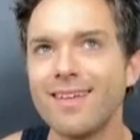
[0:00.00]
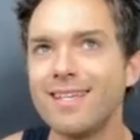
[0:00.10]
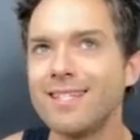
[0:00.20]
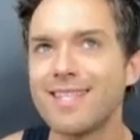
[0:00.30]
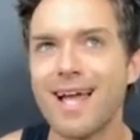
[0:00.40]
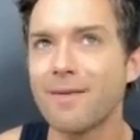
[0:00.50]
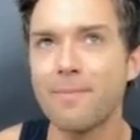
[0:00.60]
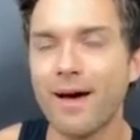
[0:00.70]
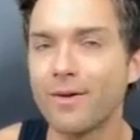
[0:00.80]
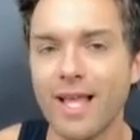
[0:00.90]
he's not
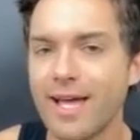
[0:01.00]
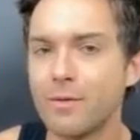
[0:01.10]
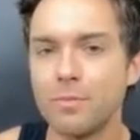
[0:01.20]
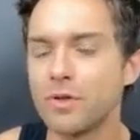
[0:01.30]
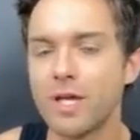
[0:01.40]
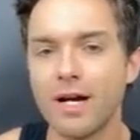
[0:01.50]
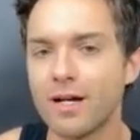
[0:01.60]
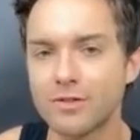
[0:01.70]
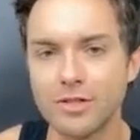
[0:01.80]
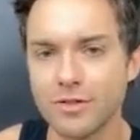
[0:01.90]
about likable
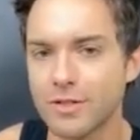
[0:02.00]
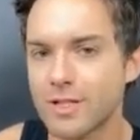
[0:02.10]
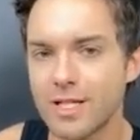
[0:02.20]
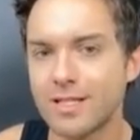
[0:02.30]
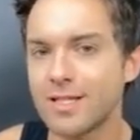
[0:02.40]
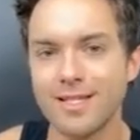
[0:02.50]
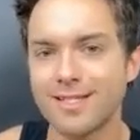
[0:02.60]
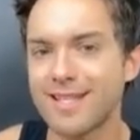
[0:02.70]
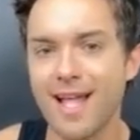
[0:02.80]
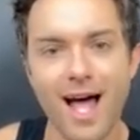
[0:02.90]
characters.
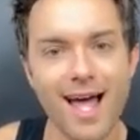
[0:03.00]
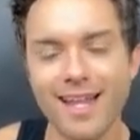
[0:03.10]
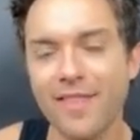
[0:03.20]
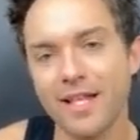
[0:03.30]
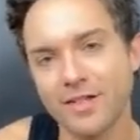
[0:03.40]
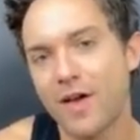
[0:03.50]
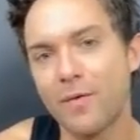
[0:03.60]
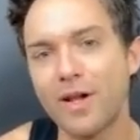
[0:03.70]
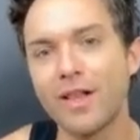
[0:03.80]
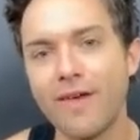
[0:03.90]
He's not, and that's kind of
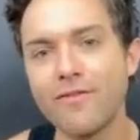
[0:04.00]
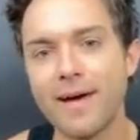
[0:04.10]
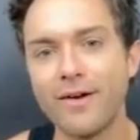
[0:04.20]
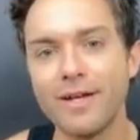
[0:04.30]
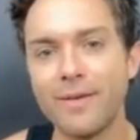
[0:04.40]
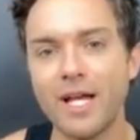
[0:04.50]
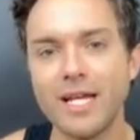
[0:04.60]
what I love about him.